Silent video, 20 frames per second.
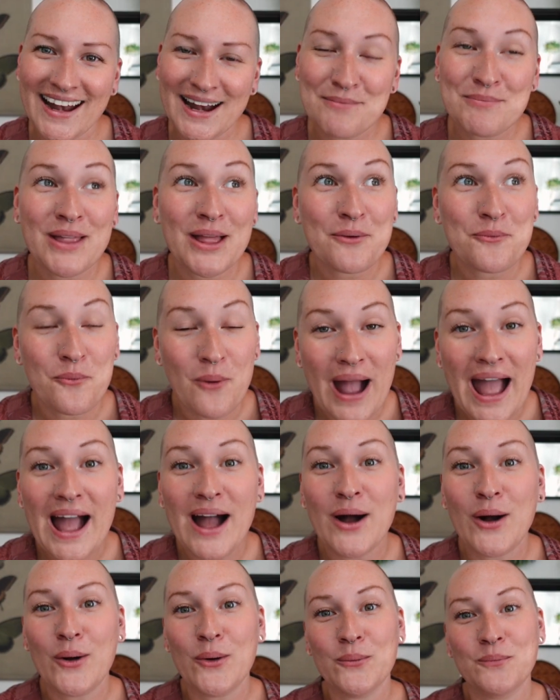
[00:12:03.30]
I'm like,
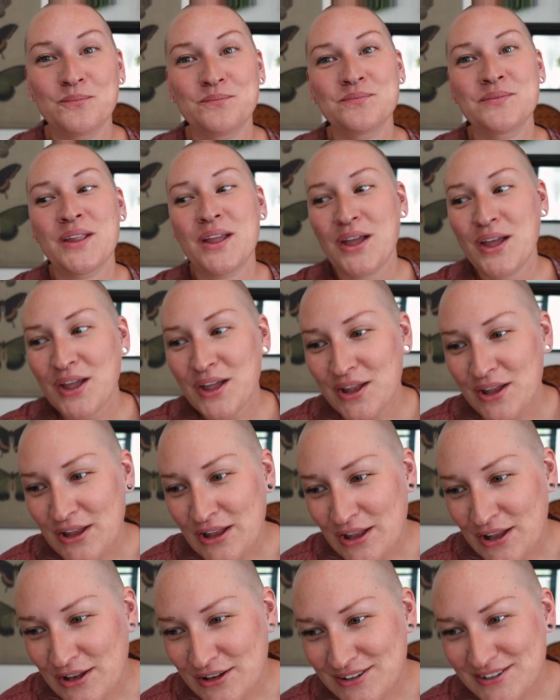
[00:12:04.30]
wow.
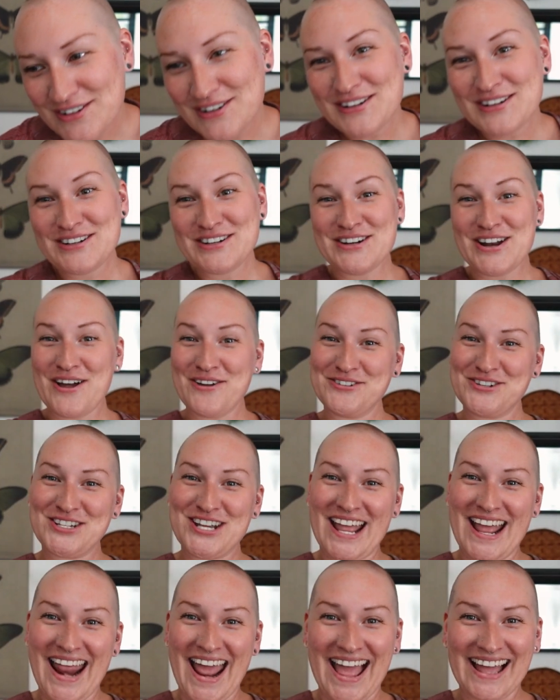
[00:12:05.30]
No
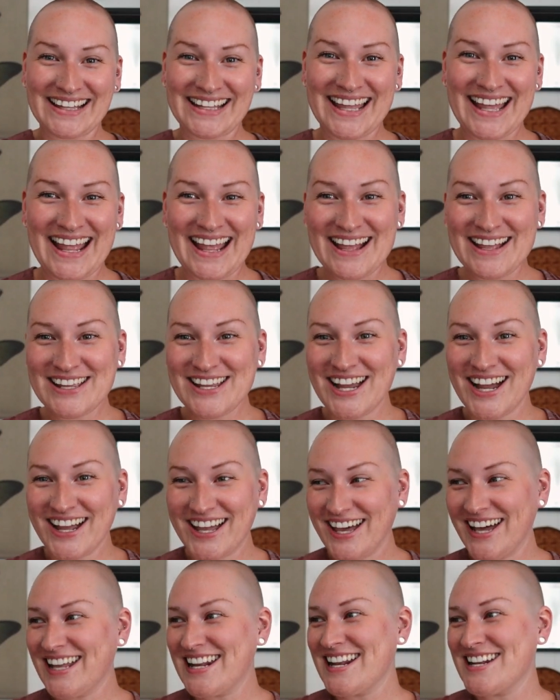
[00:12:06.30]
shit, Ellie. You
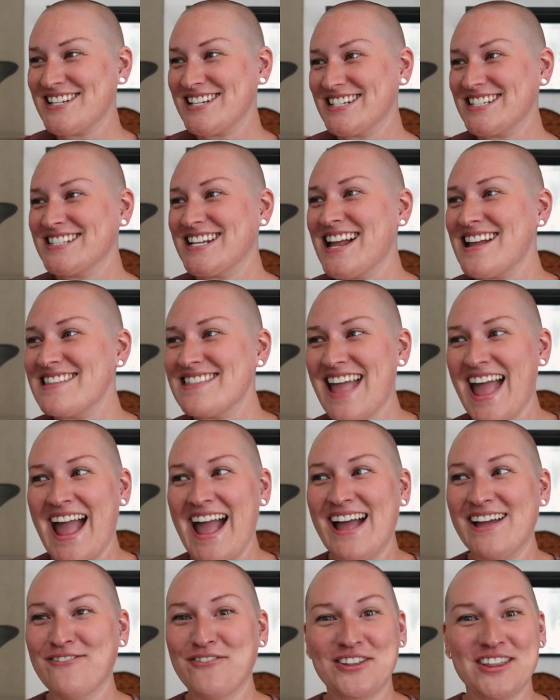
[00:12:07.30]
could have just done
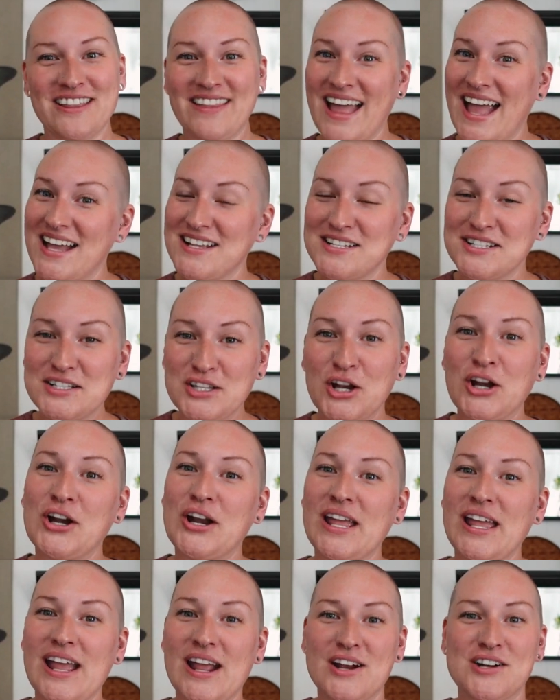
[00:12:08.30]
that for the last
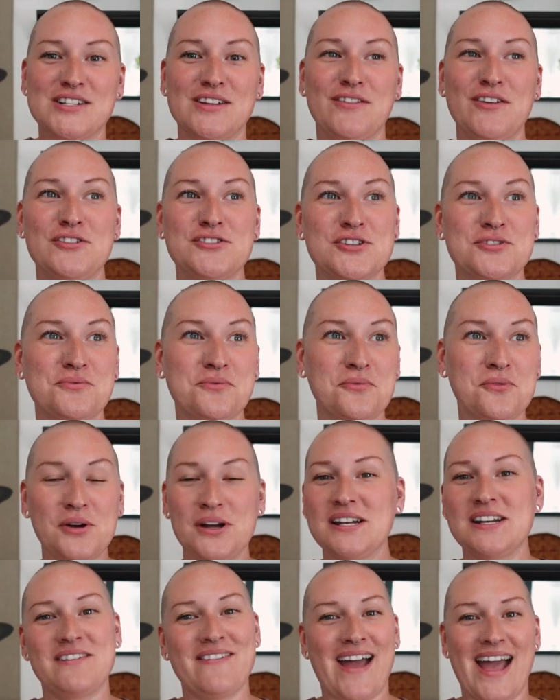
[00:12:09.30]
30 years if you just
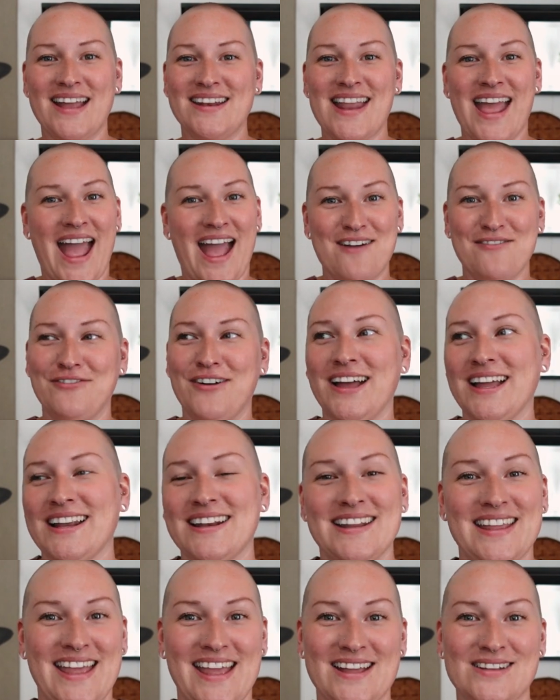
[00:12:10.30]
wouldn't have had to have
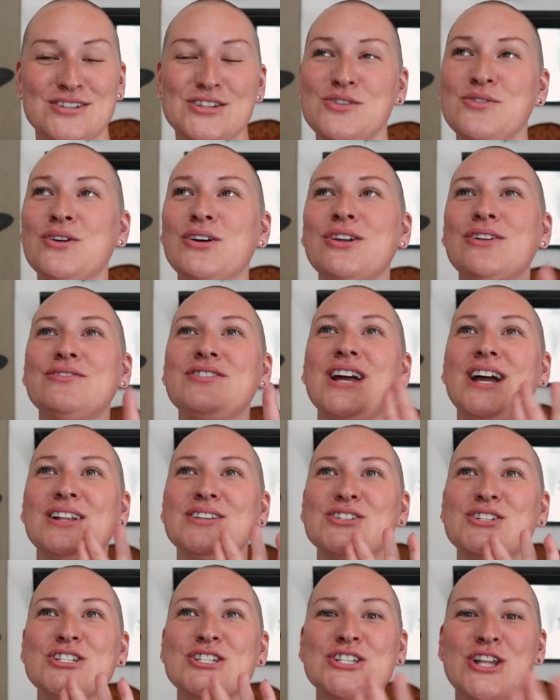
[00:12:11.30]
kids. You could have
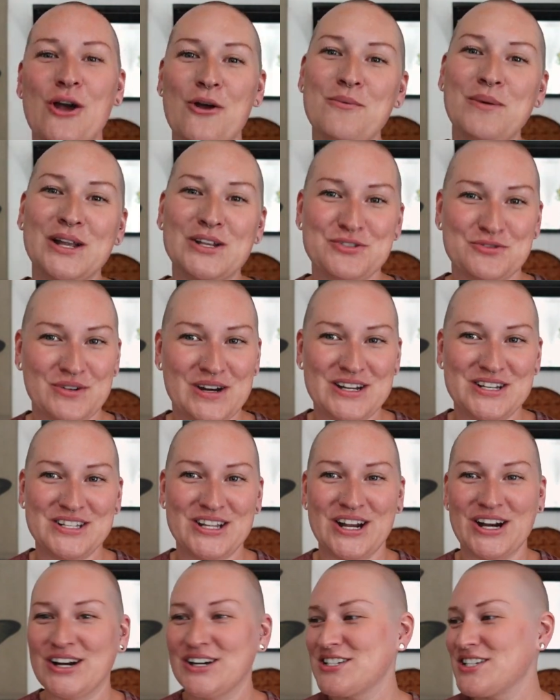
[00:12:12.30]
done so much
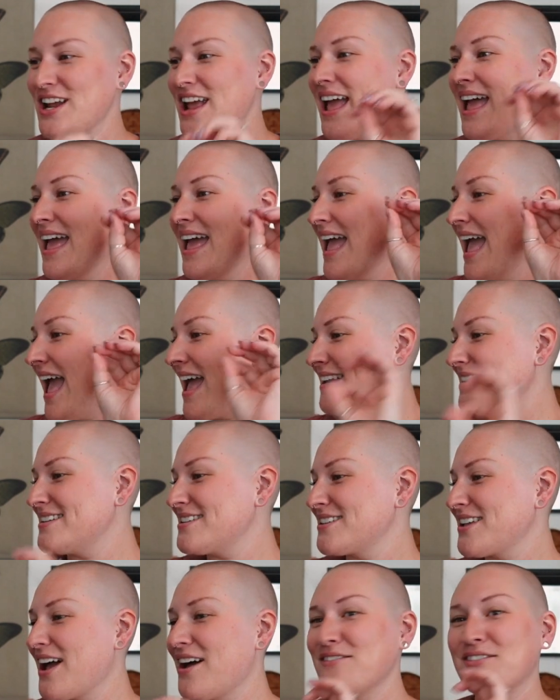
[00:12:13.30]
research and
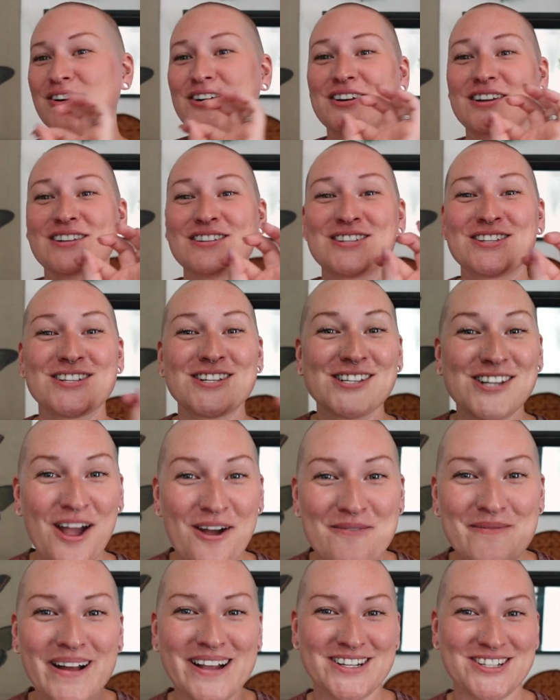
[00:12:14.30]
discovered
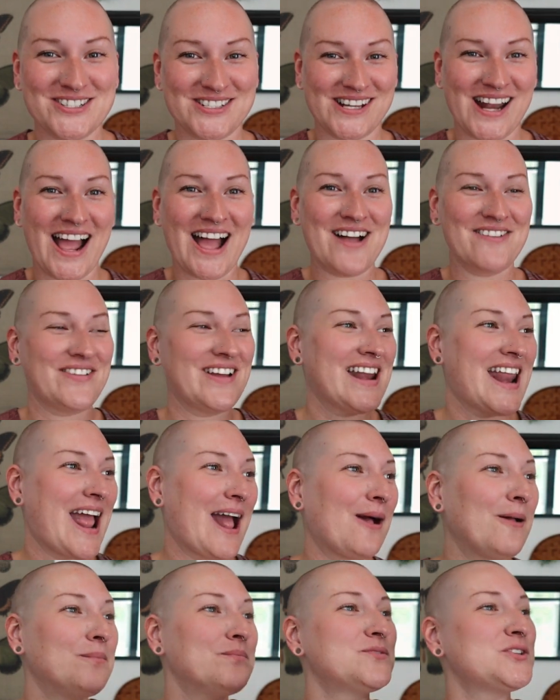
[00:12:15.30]
so much stuff and
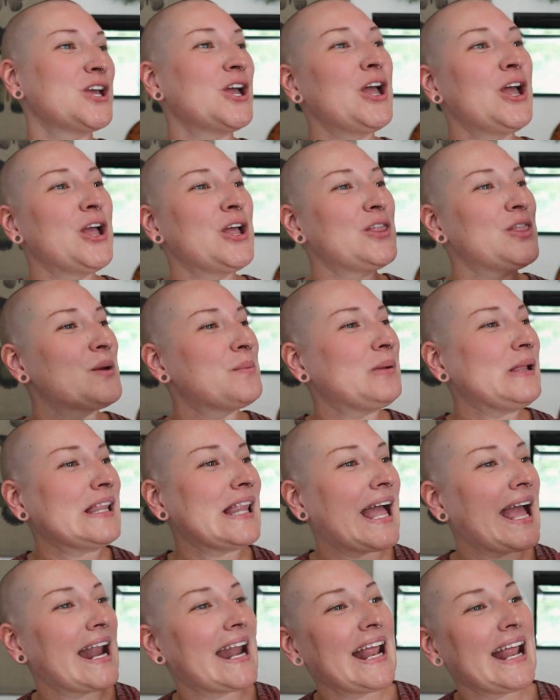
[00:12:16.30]
helped the
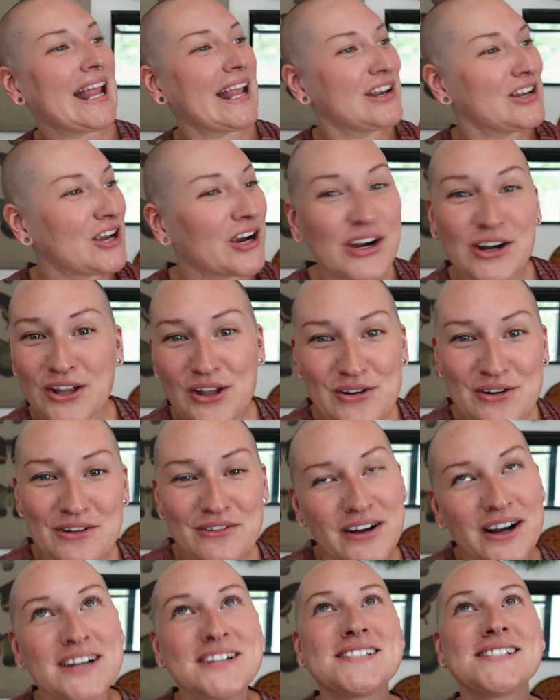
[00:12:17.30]
planet and your
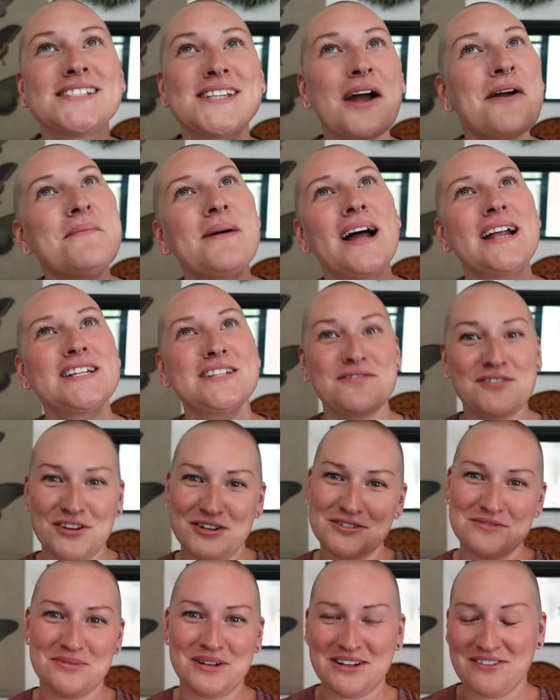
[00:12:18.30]
universe so much if you
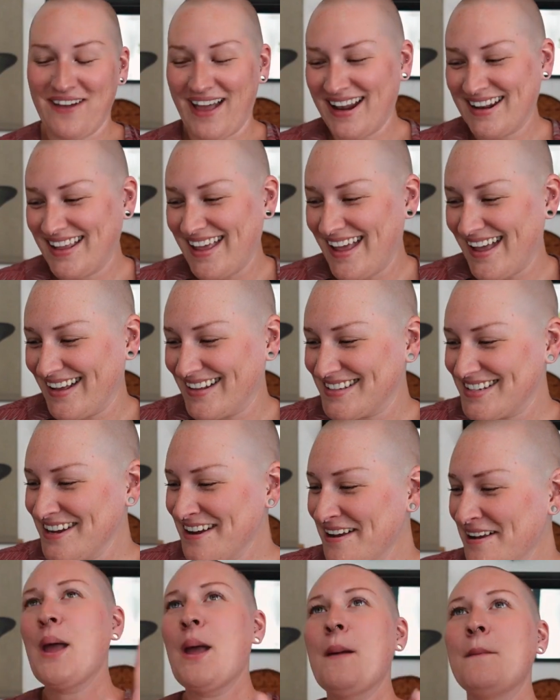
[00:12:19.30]
just would have had kids.
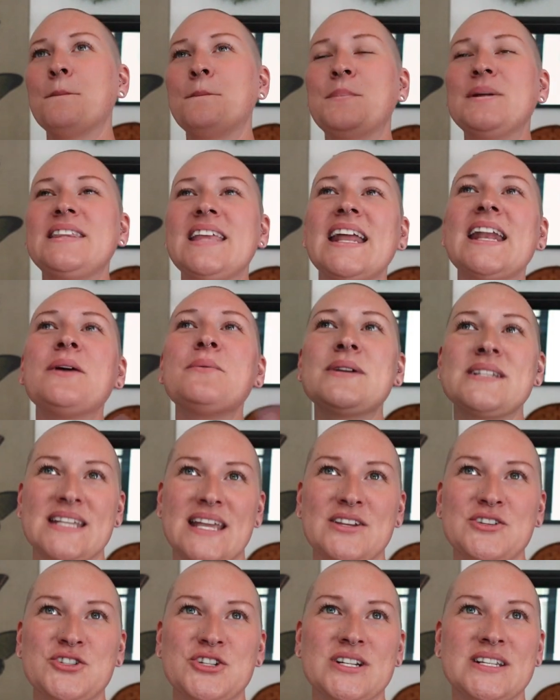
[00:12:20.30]
But then it was
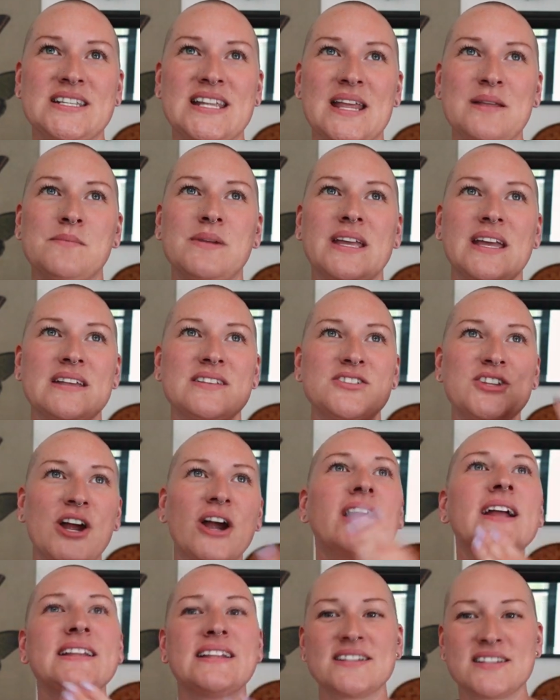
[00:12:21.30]
interesting because
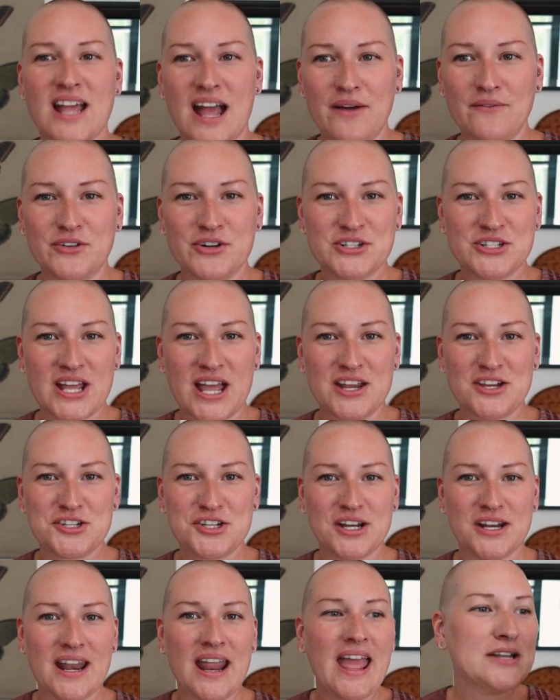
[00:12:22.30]
during this
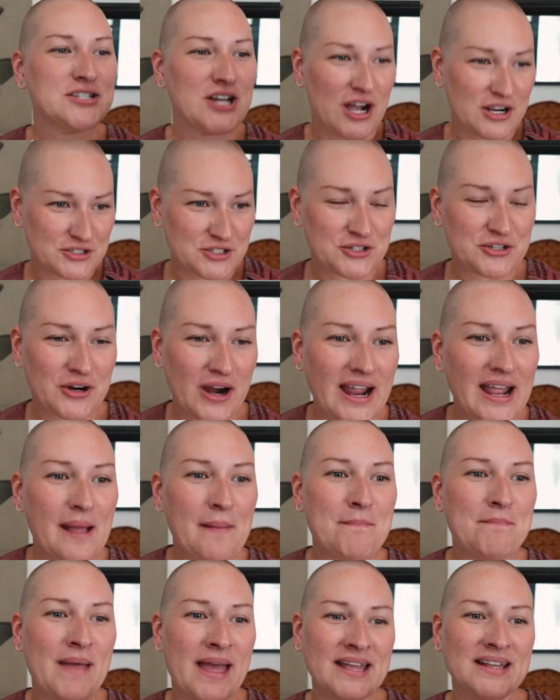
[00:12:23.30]
conversation, Dr.
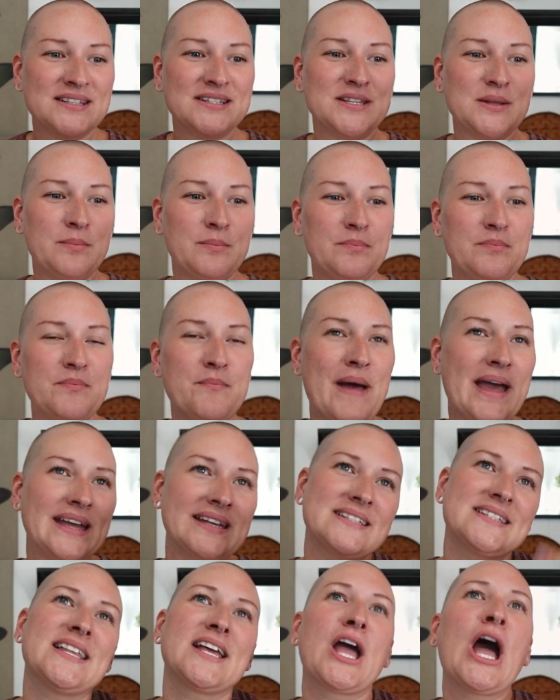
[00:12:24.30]
Grant makes the
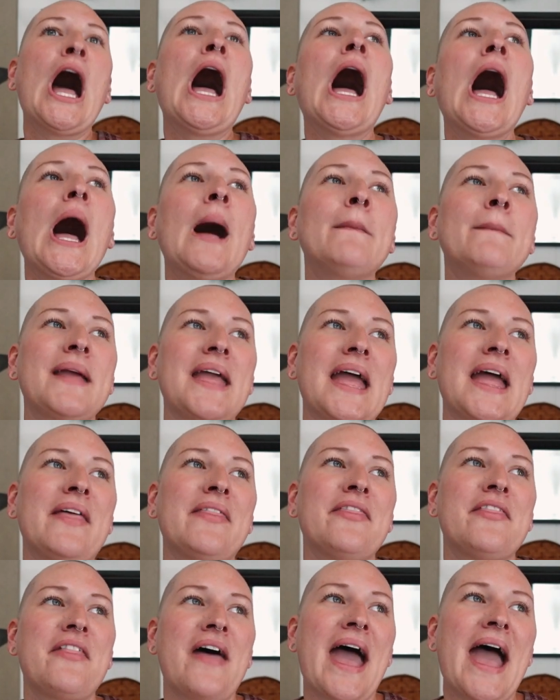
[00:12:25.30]
makes the
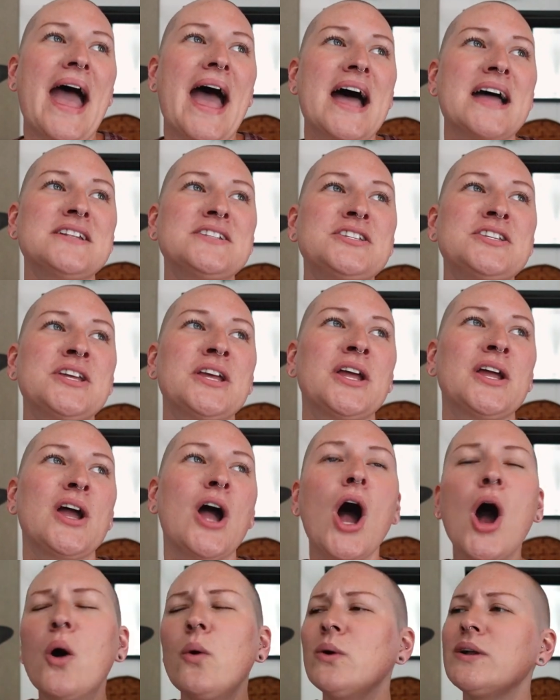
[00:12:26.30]
comment that,
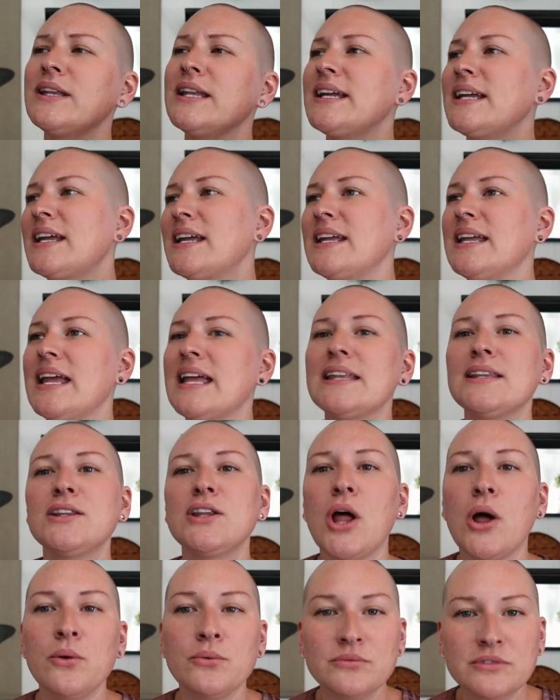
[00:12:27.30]
"Oh, well it can get
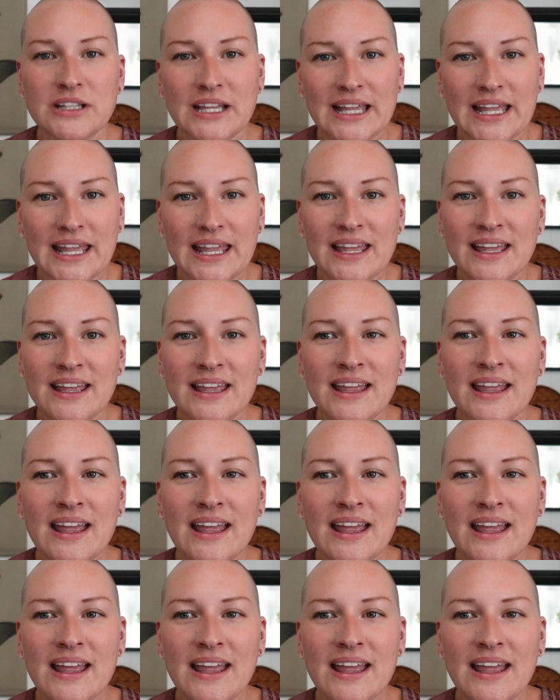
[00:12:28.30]
lonely."